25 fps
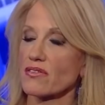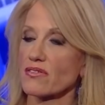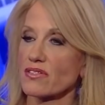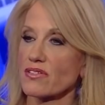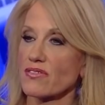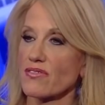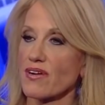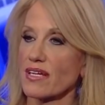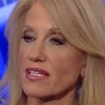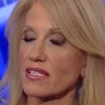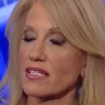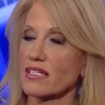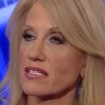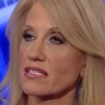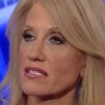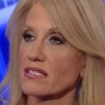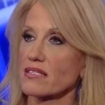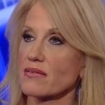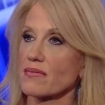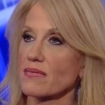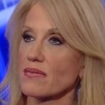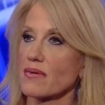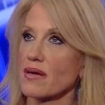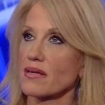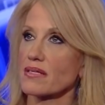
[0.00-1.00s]
directly
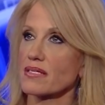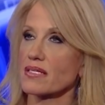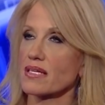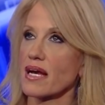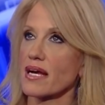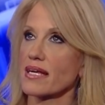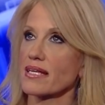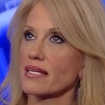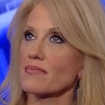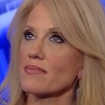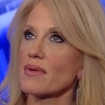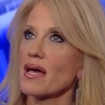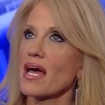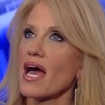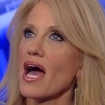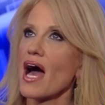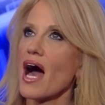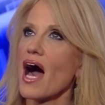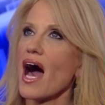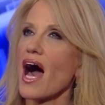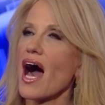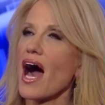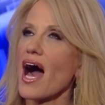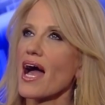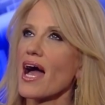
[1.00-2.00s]
aside him.
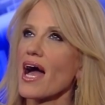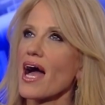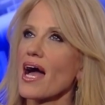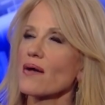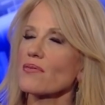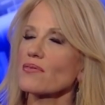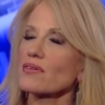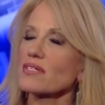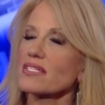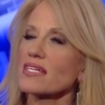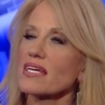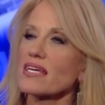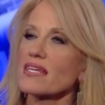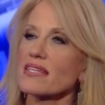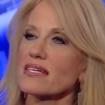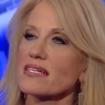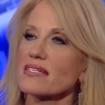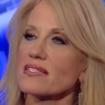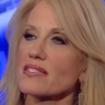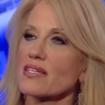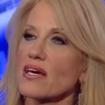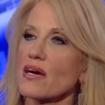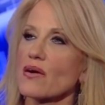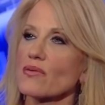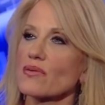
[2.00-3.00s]
I will say
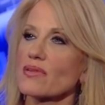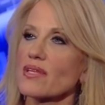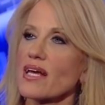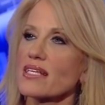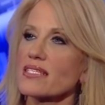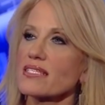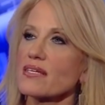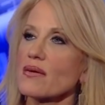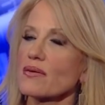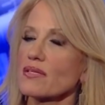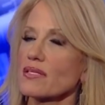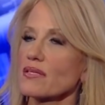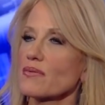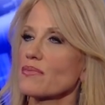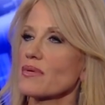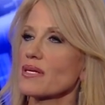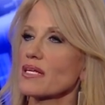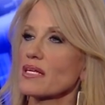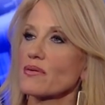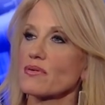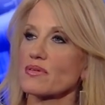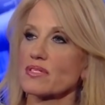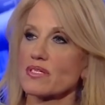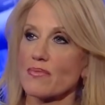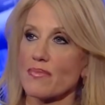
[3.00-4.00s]
this, though. That's not what the
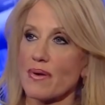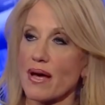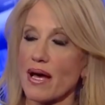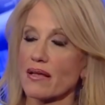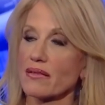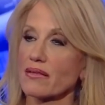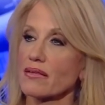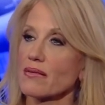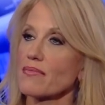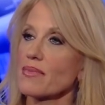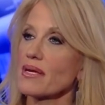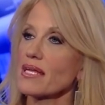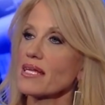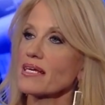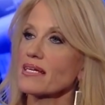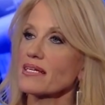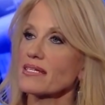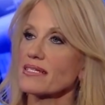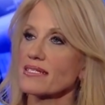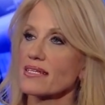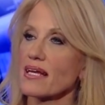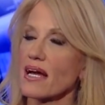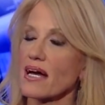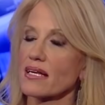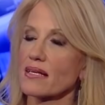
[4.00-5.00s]
meeting was about. The meeting
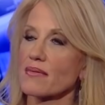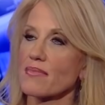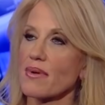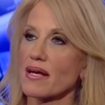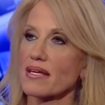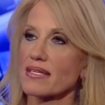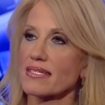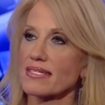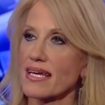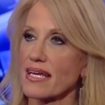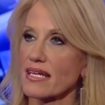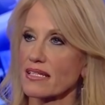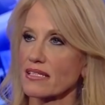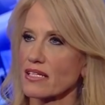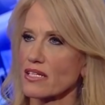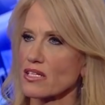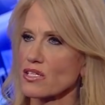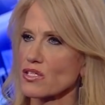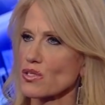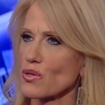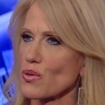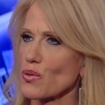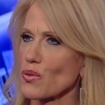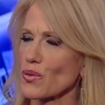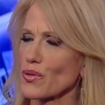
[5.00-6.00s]
is not about settling
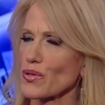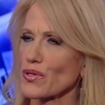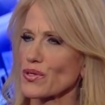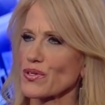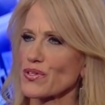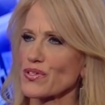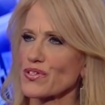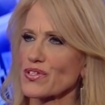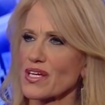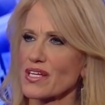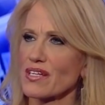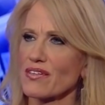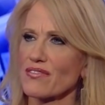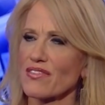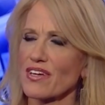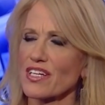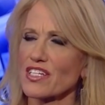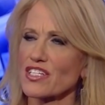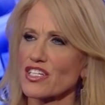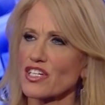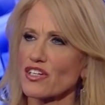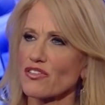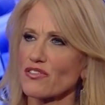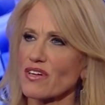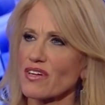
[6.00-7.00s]
scores and
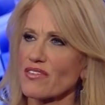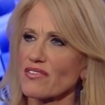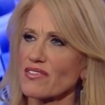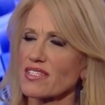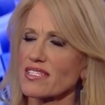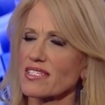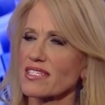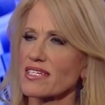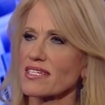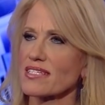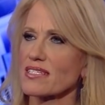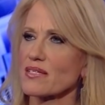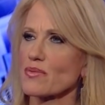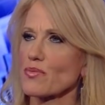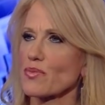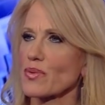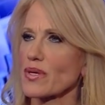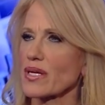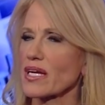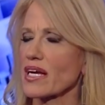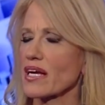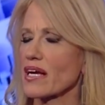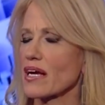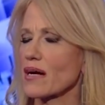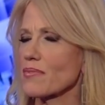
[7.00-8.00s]
avenging grievances and
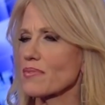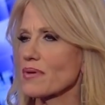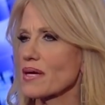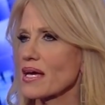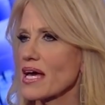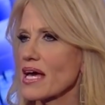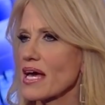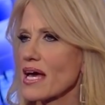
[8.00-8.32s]
bringing up,